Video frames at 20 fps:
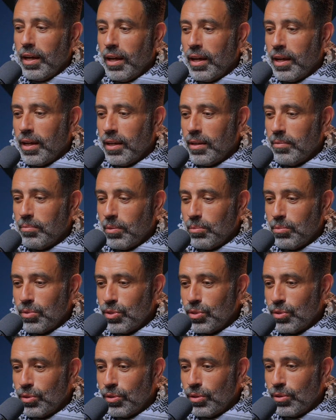I'm
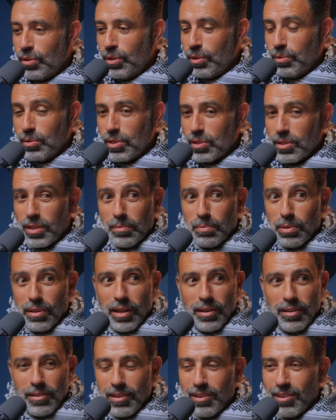sure Lewis is going to put
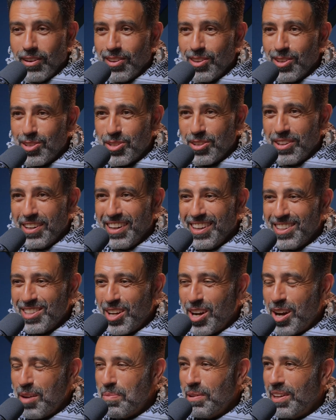that on the screen as a
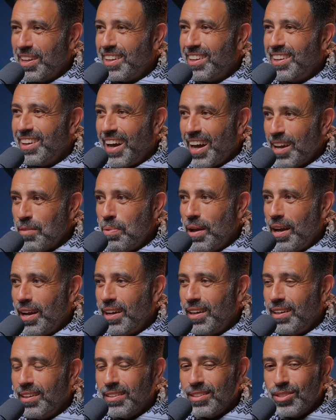hyperlink.
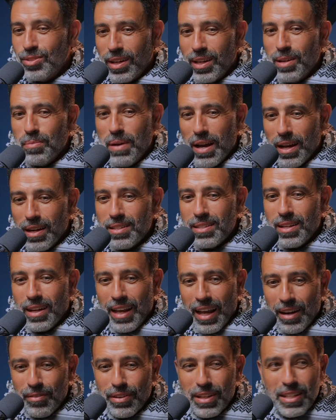APAN, Australia Palestine
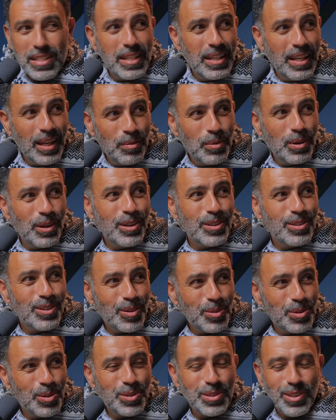Advocacy
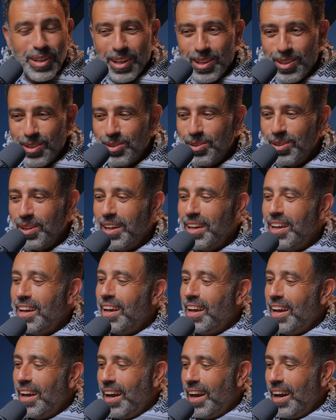Network.org.au.
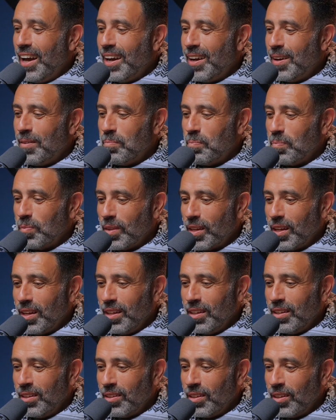
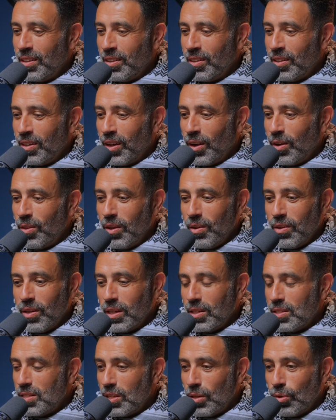You can go there and you
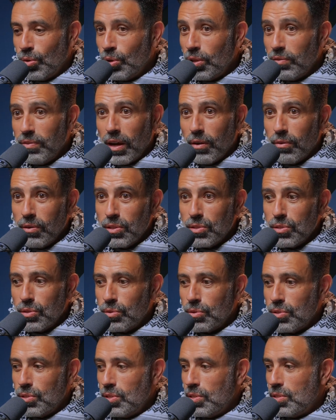can see all of our
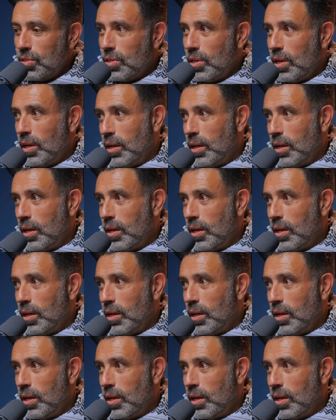resources.